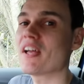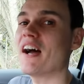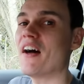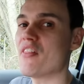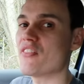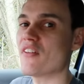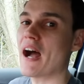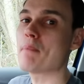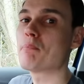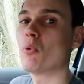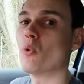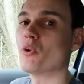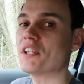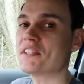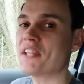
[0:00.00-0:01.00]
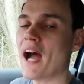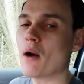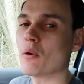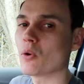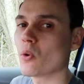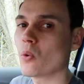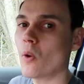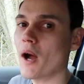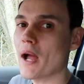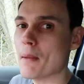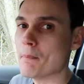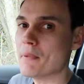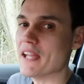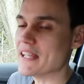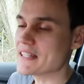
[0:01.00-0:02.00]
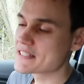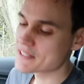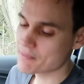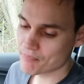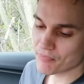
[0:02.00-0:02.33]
and that brought it down quite a bit.